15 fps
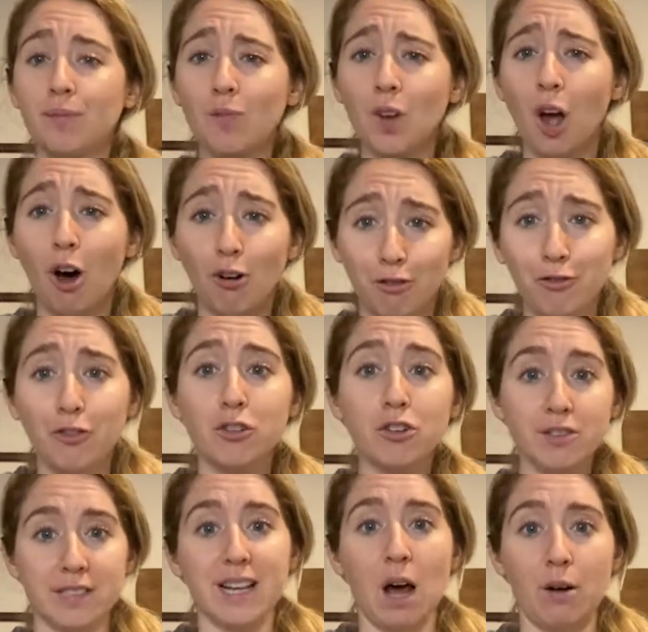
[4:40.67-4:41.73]
a full
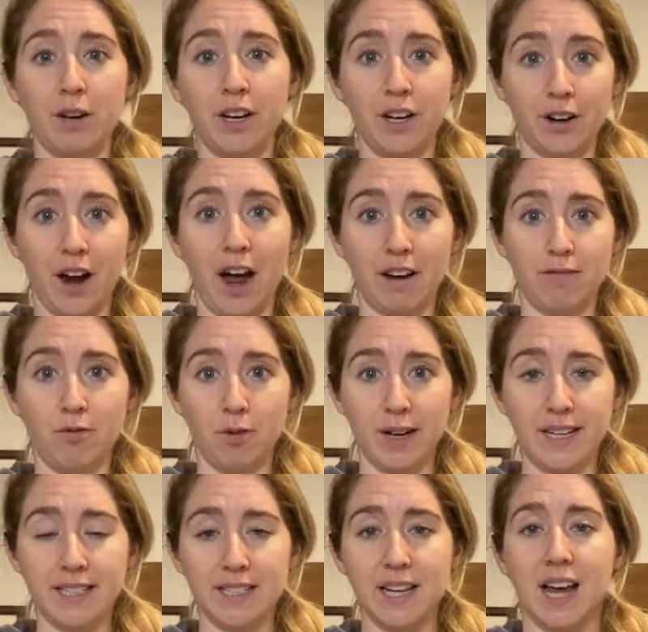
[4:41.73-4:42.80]
sound in your head
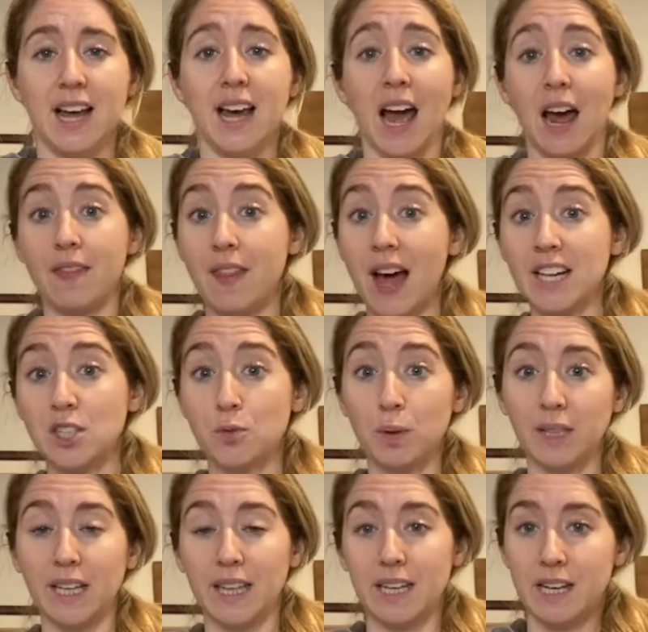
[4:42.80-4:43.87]
voice. And that's
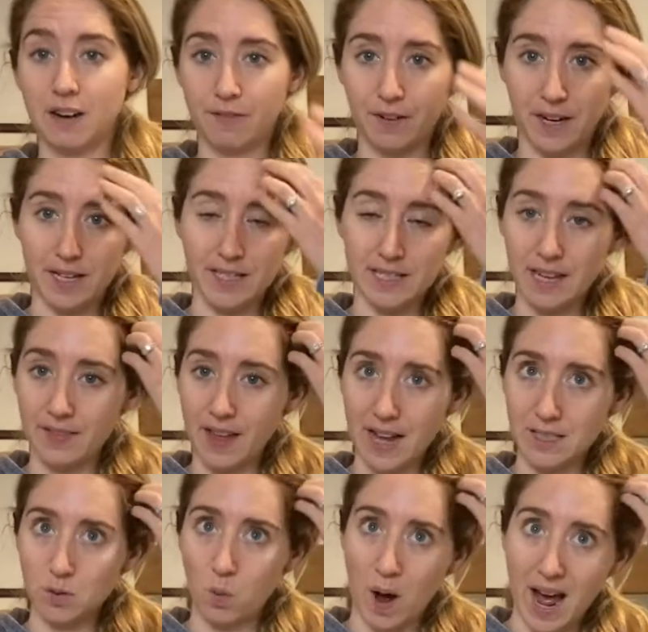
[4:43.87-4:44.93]
really the difference. And
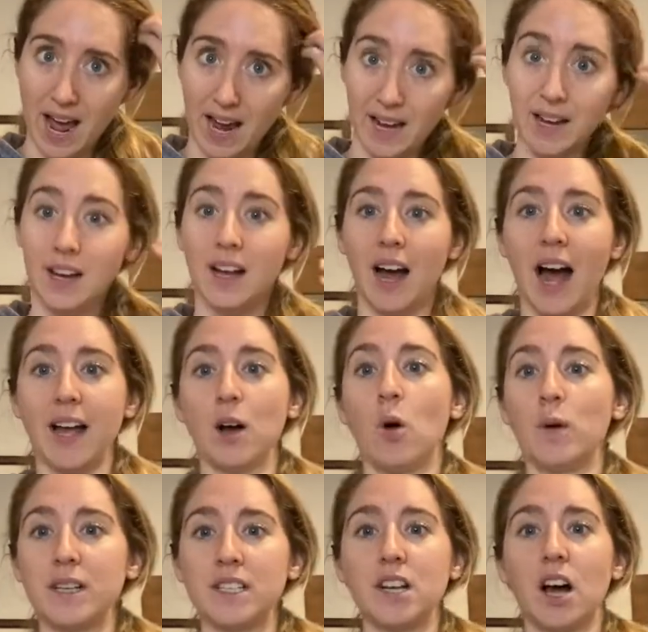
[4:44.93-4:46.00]
that's why I
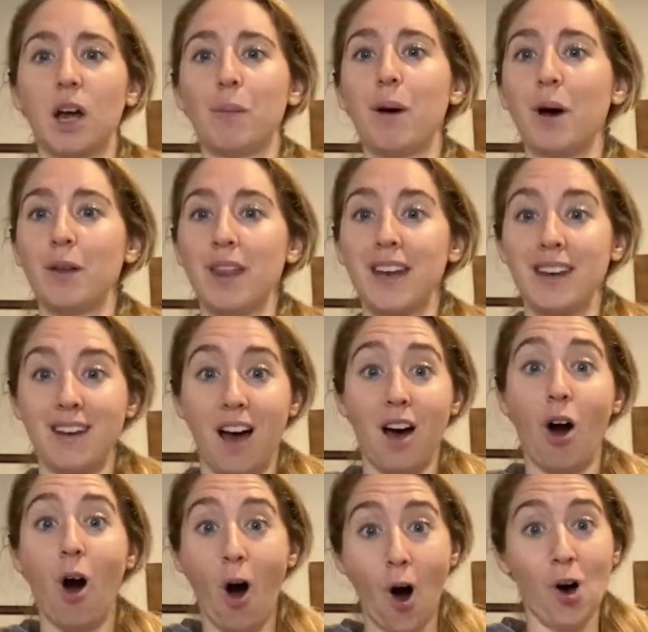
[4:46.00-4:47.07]
always talk about that
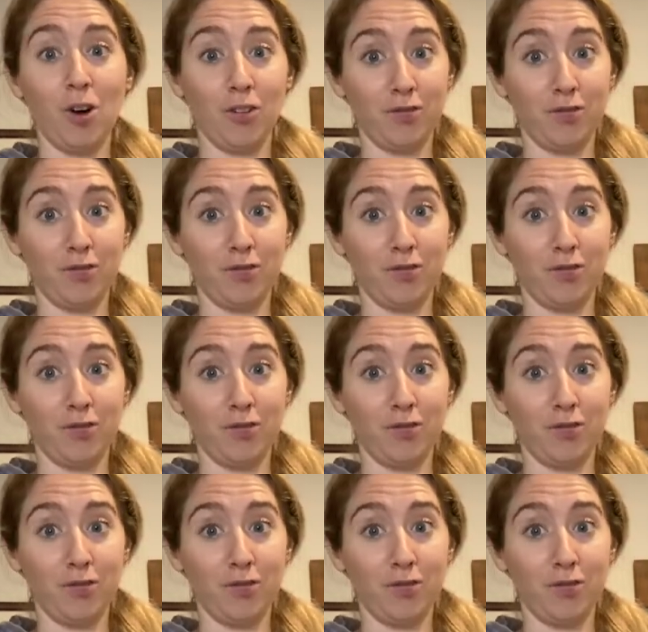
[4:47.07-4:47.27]
not all